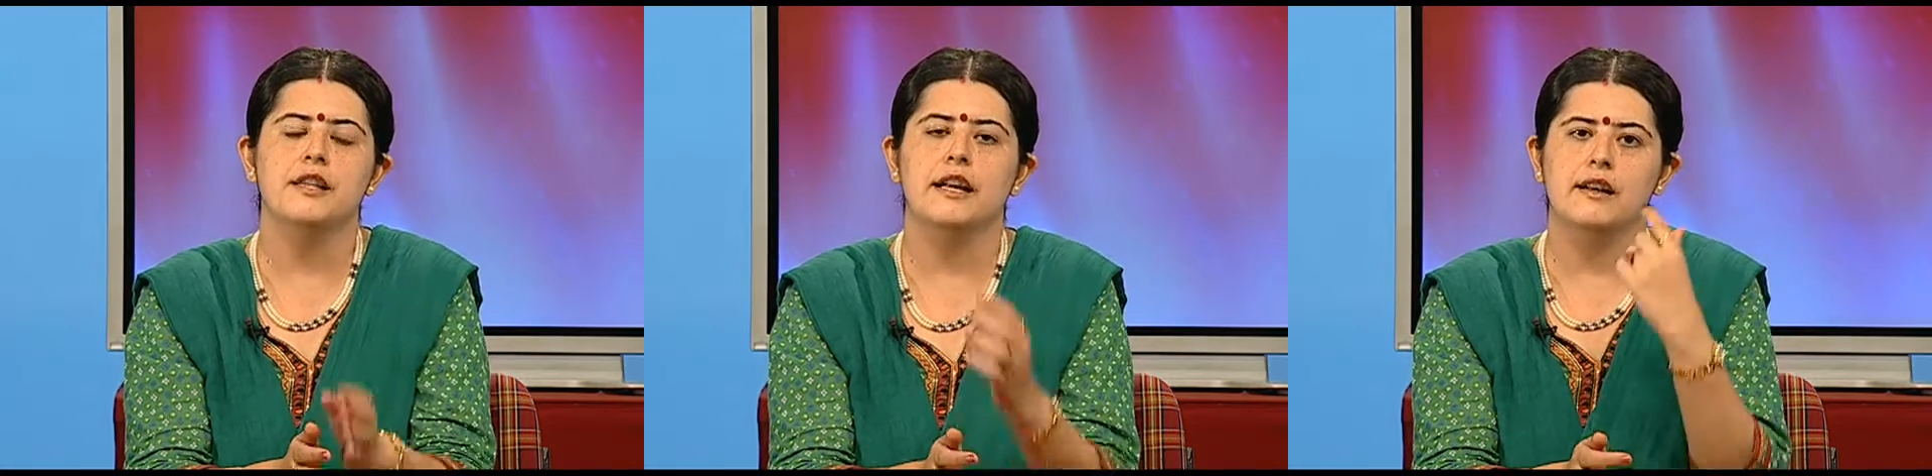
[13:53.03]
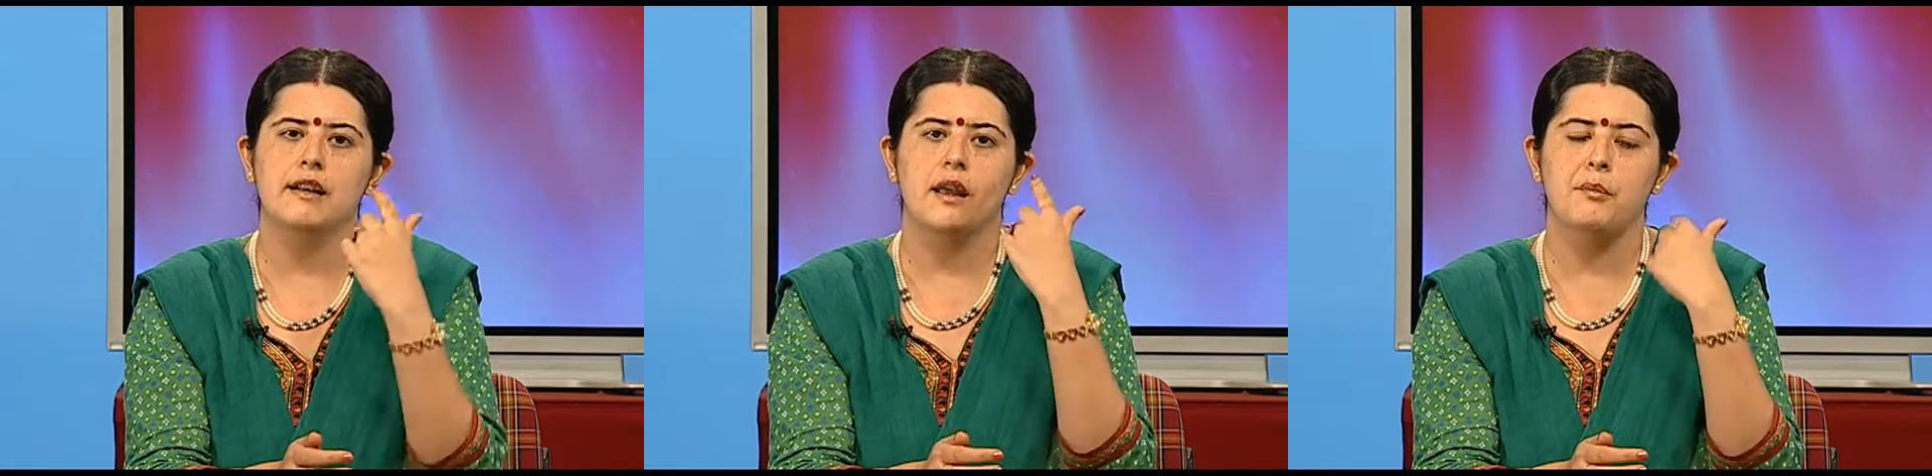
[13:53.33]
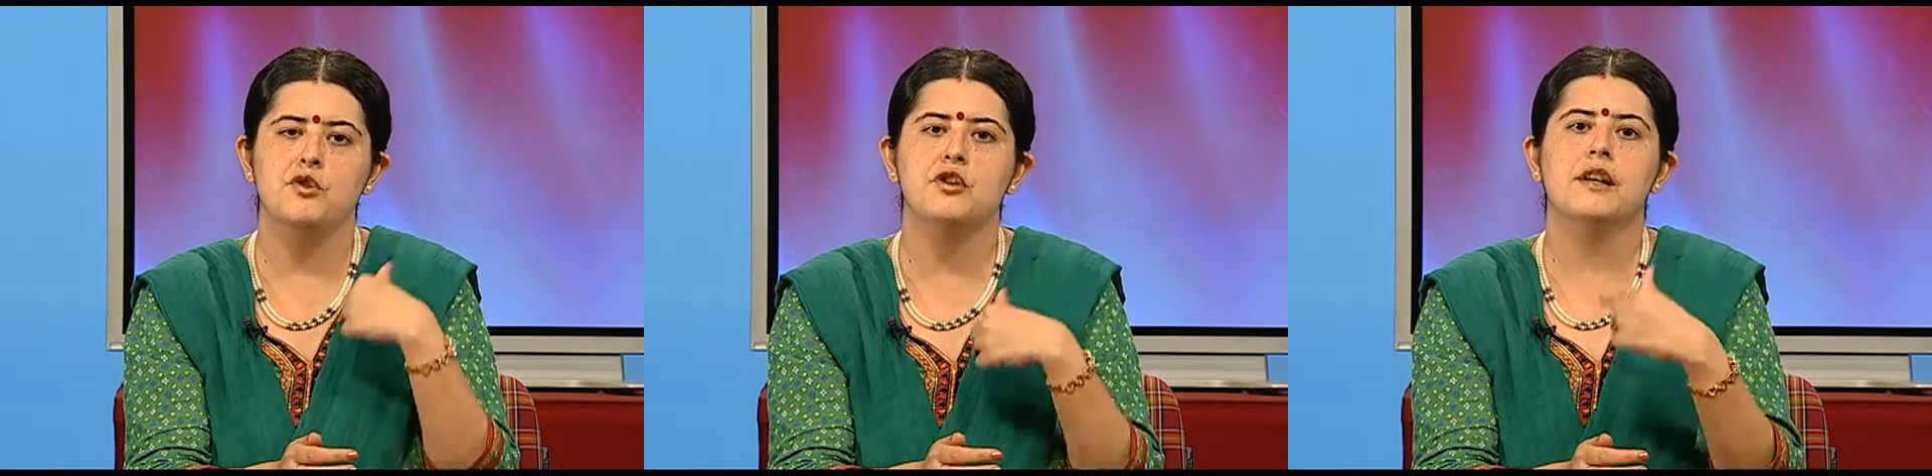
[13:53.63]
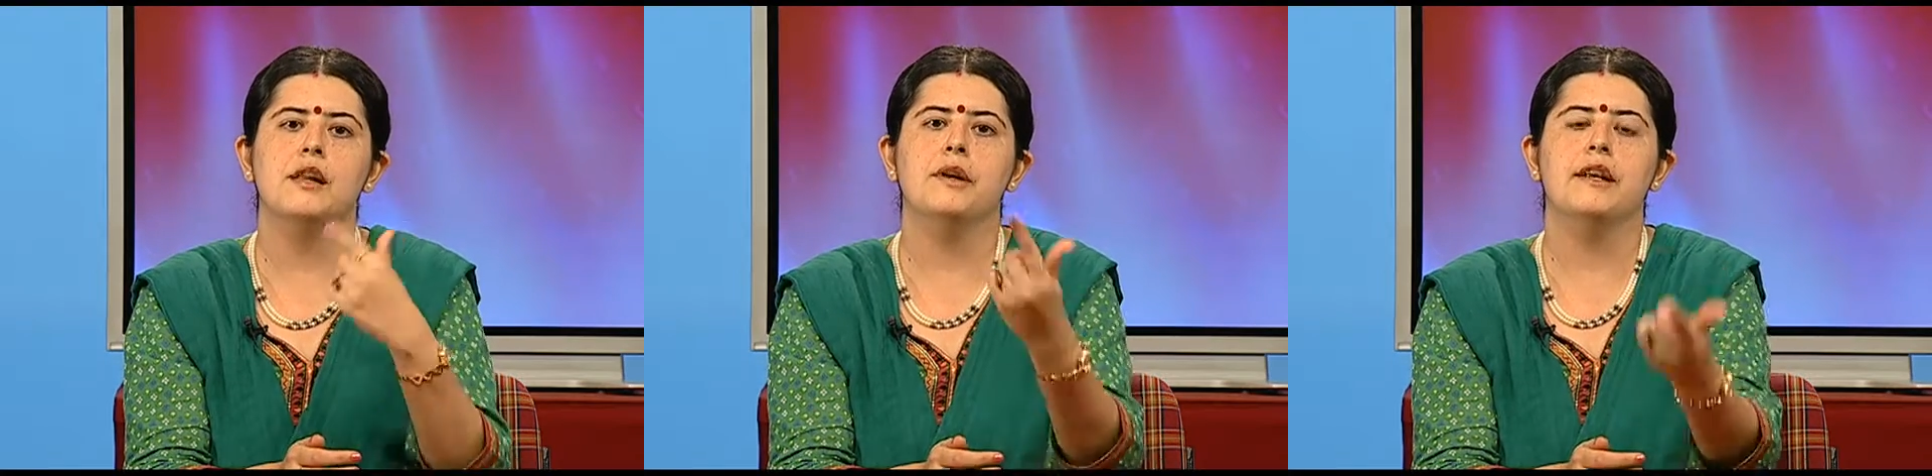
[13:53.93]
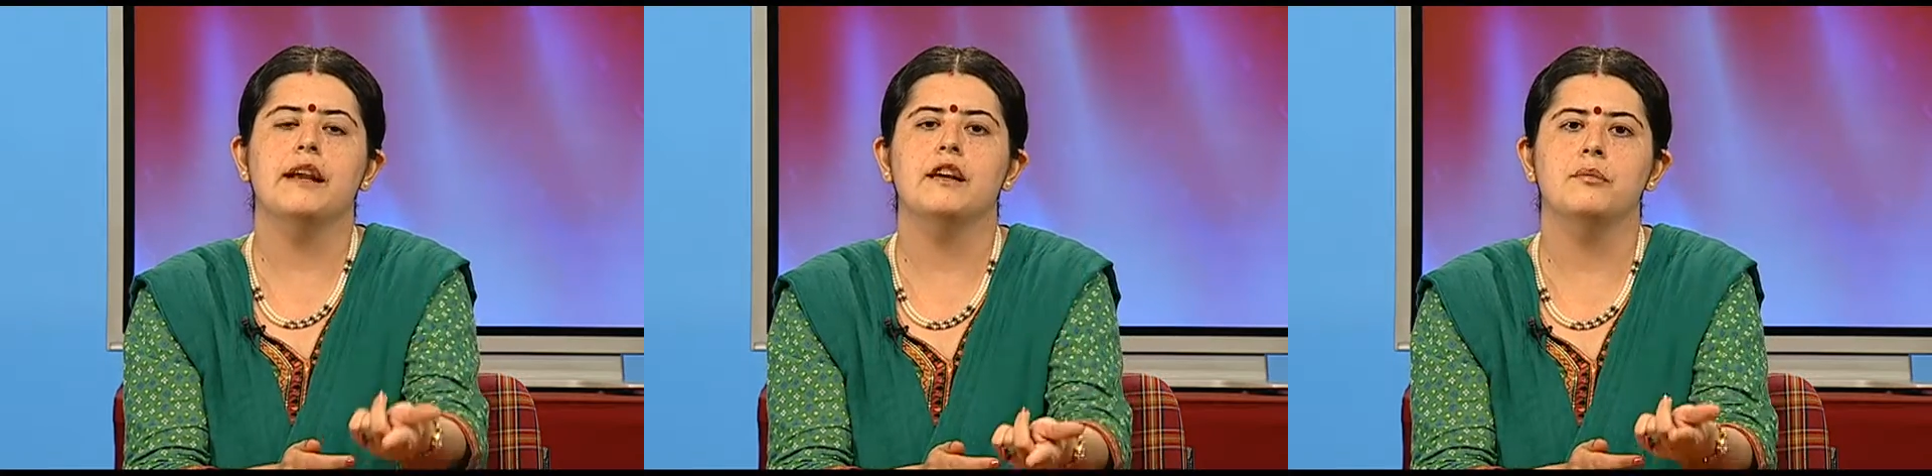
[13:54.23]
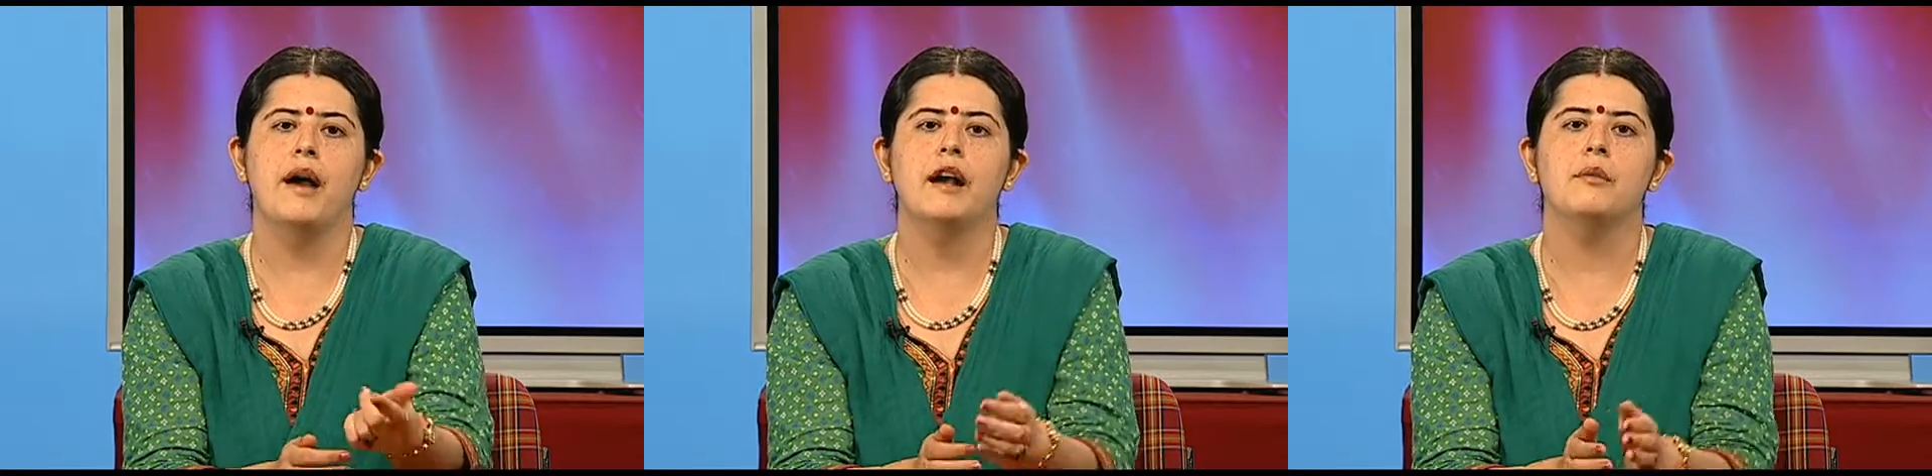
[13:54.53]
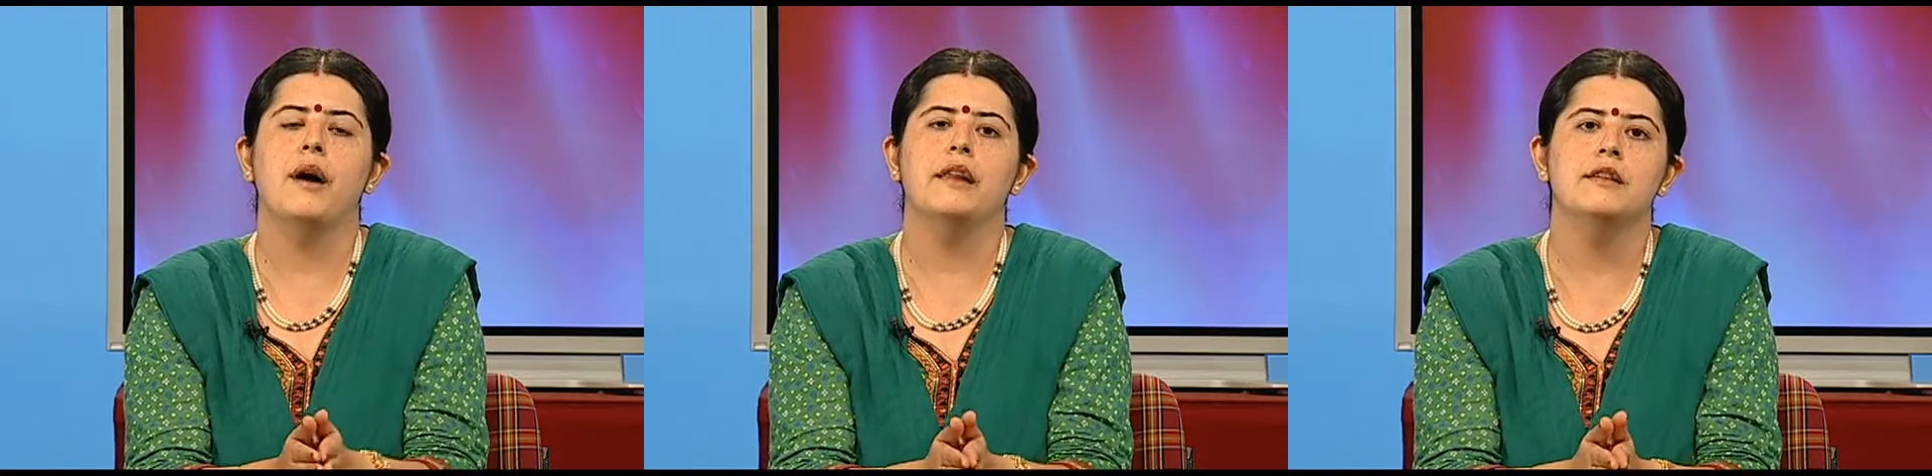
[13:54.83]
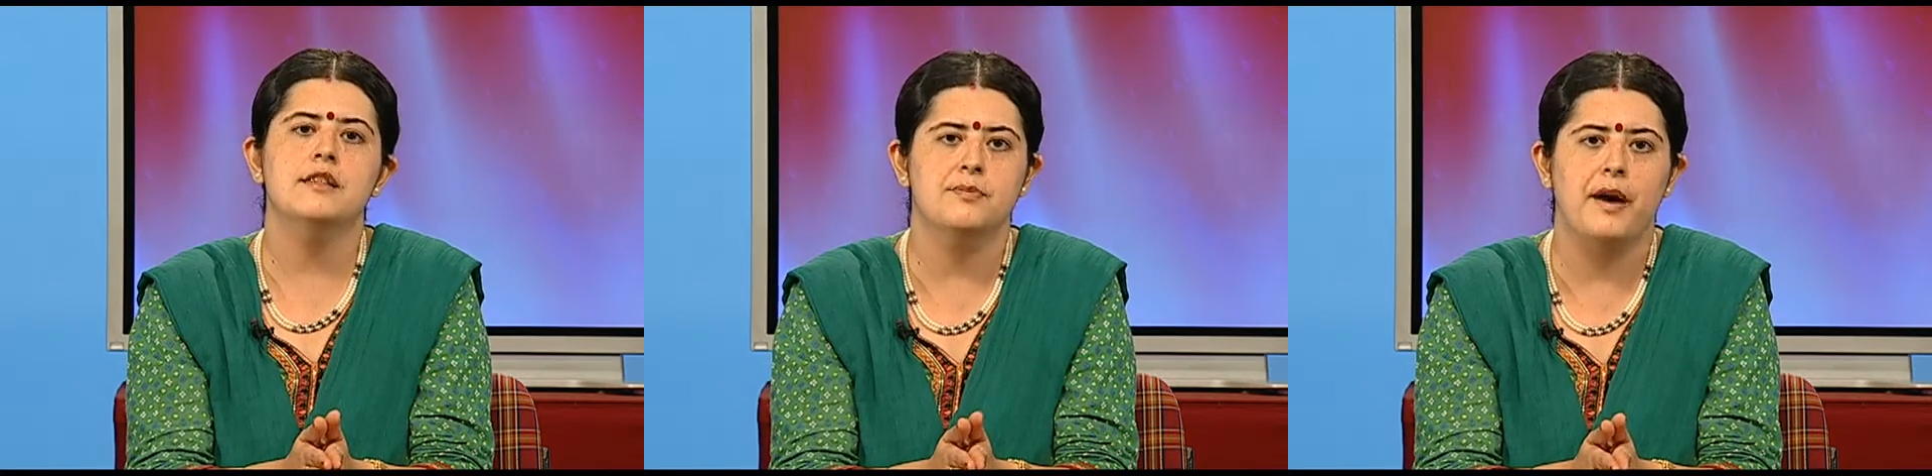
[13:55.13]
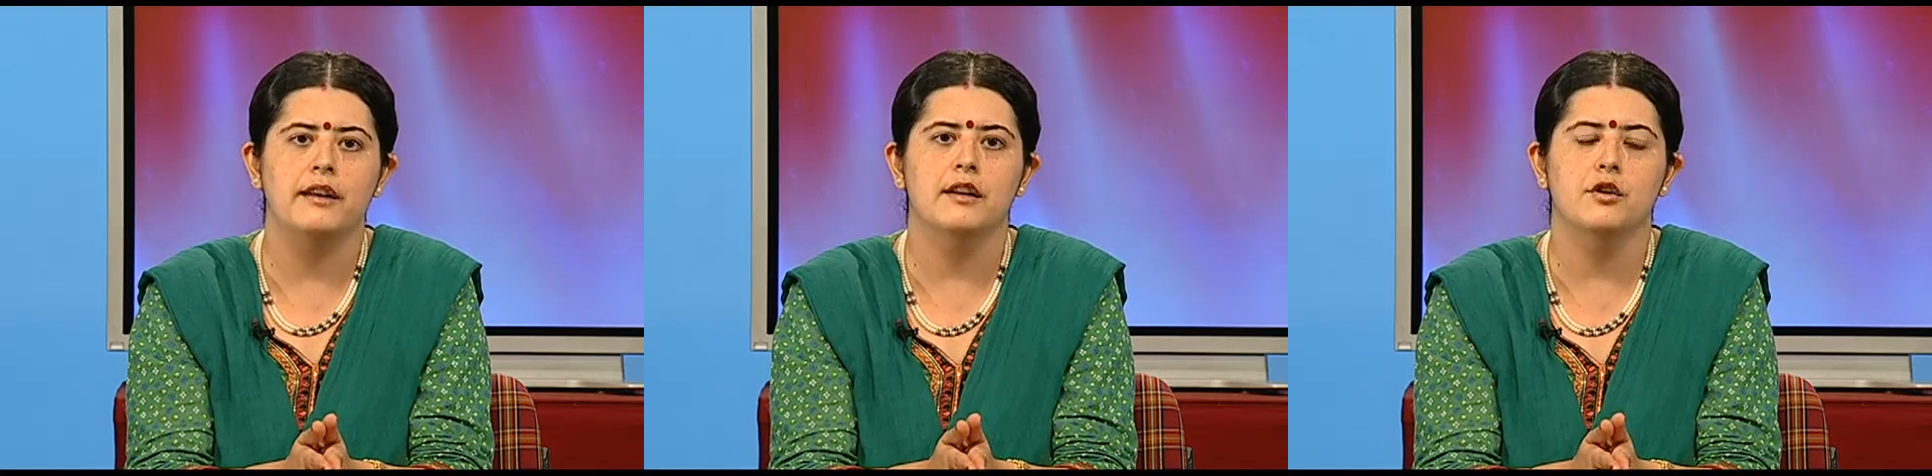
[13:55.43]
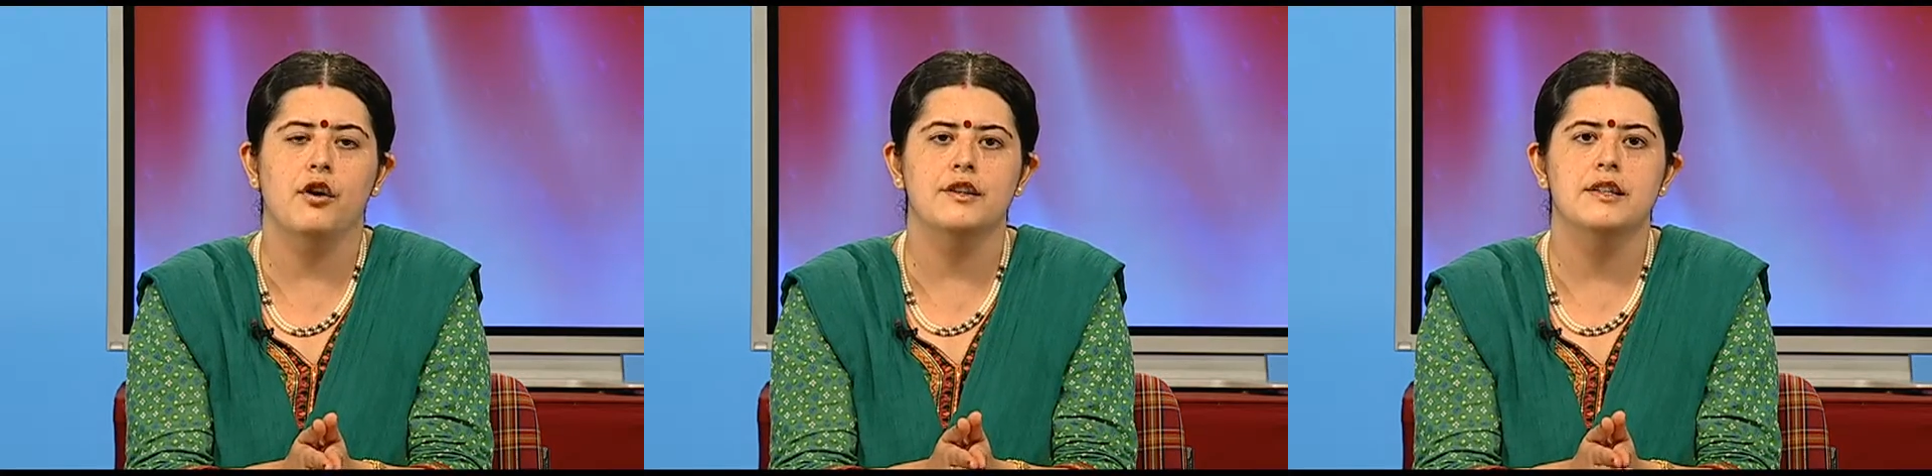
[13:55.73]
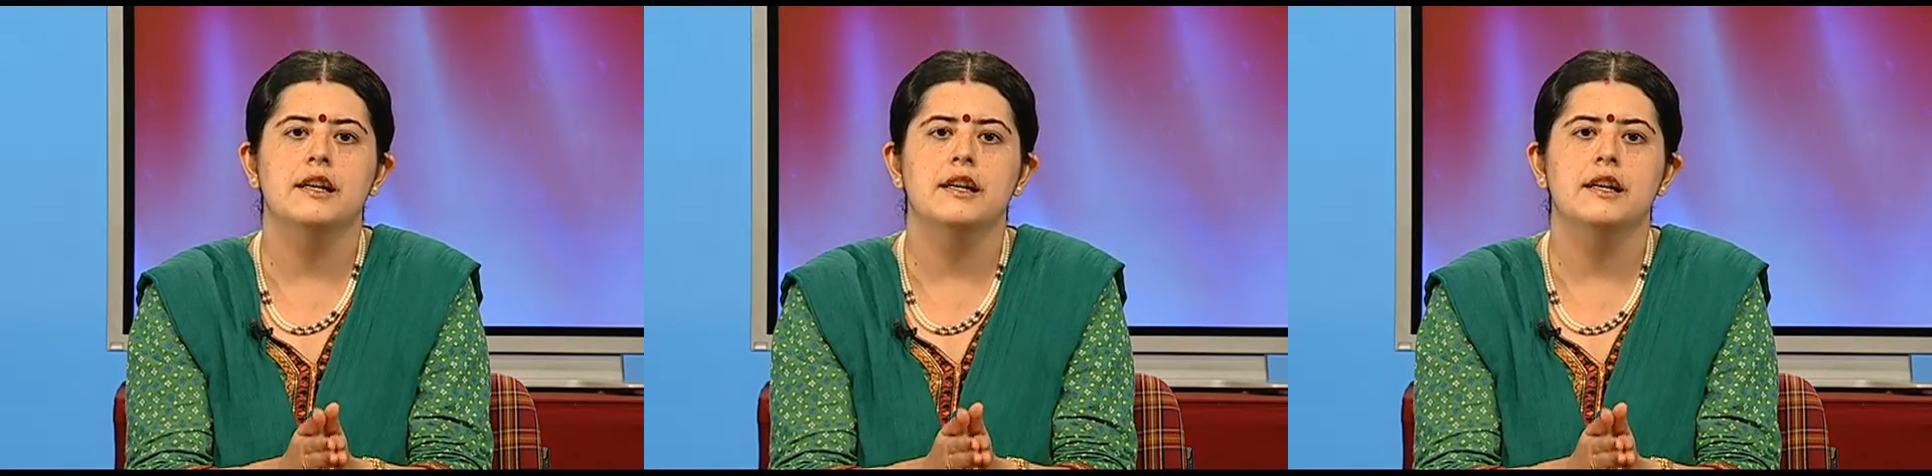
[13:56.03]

It will immediately be taken back by the spinal cord.